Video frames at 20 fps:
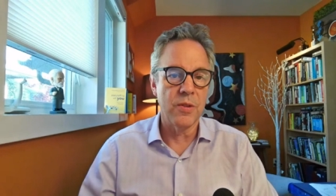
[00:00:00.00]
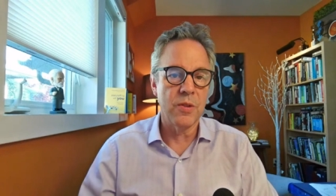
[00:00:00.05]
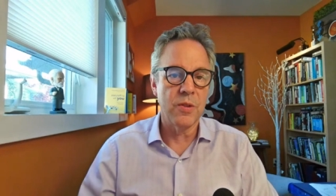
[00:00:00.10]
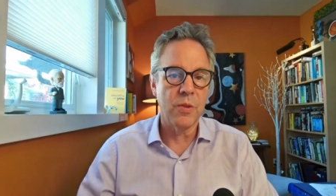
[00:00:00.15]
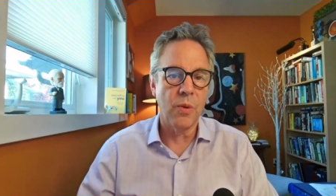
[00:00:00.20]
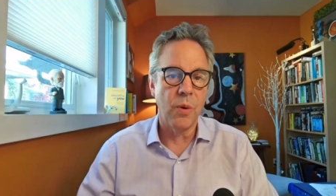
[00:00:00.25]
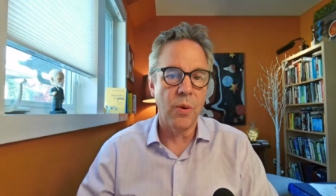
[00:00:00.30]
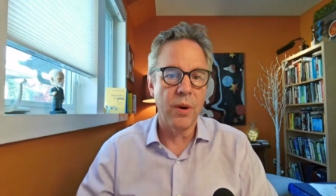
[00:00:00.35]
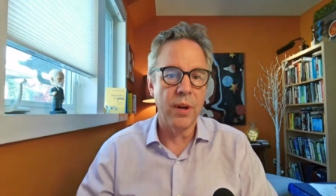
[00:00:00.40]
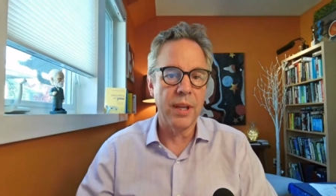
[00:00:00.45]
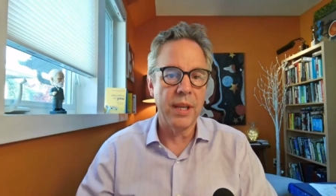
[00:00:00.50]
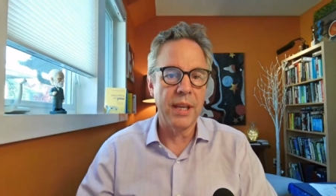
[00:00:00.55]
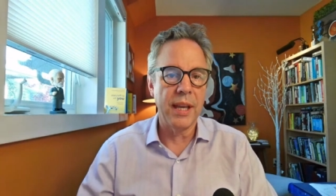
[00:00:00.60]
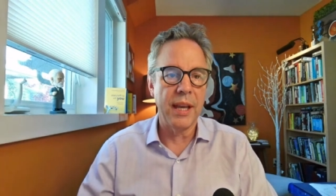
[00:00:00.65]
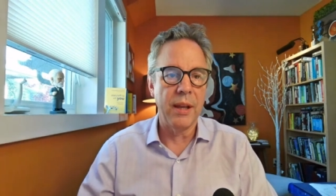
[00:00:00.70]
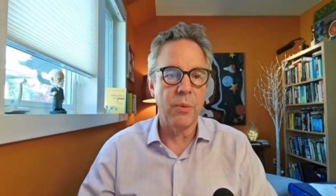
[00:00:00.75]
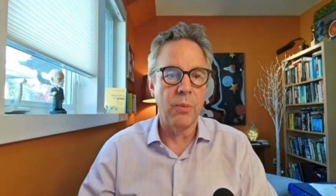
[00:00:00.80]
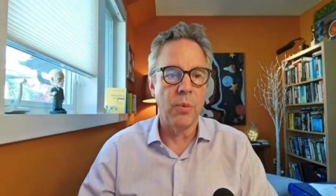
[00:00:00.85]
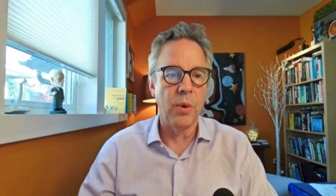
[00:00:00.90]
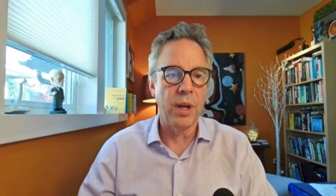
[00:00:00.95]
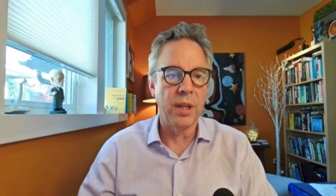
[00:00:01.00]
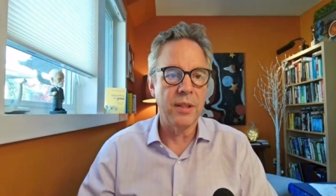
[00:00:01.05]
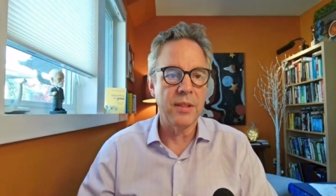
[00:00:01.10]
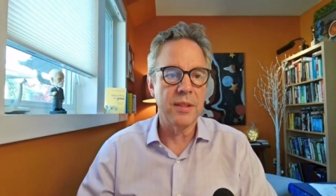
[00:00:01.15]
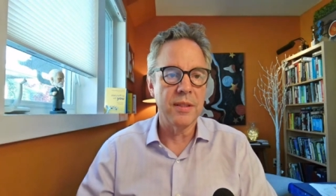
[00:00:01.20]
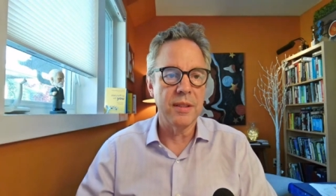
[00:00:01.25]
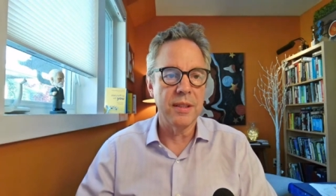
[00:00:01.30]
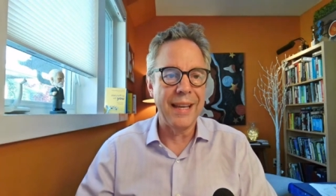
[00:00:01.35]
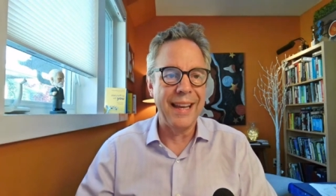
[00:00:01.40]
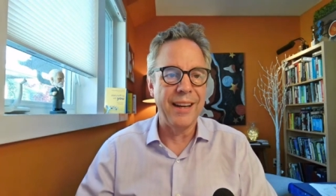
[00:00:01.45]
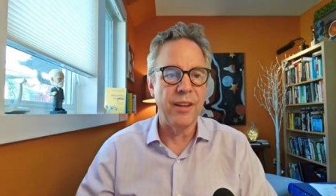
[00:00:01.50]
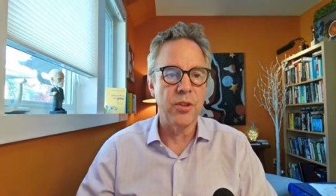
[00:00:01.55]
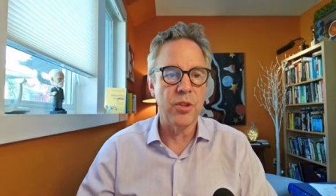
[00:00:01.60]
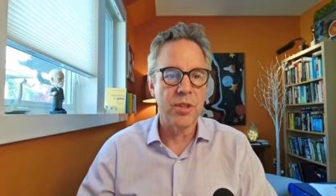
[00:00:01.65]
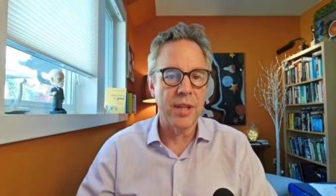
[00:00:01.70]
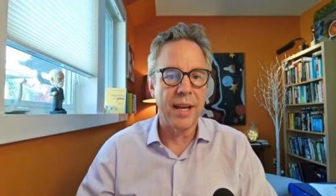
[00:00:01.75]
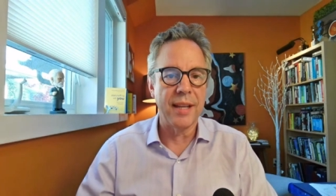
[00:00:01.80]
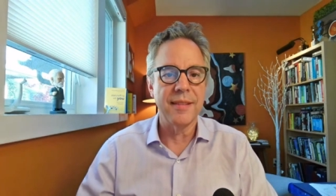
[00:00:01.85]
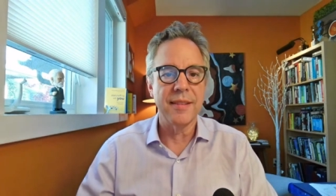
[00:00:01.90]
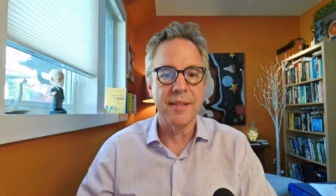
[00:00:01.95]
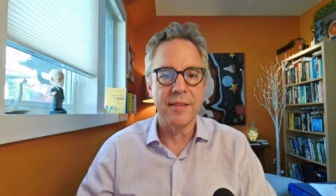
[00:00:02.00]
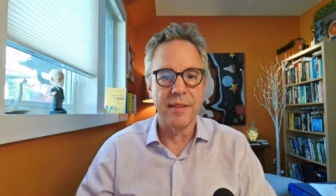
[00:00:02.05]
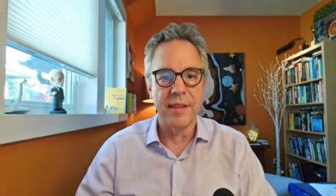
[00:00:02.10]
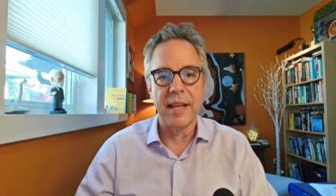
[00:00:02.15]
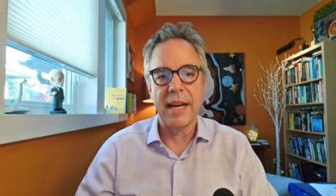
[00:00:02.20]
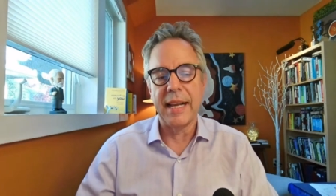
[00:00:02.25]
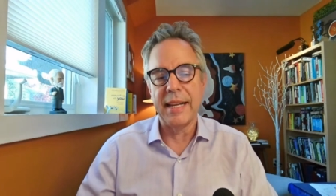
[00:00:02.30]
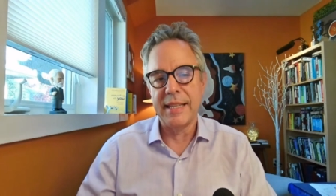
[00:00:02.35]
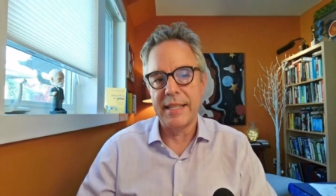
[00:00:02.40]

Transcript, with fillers: story and what energizes the,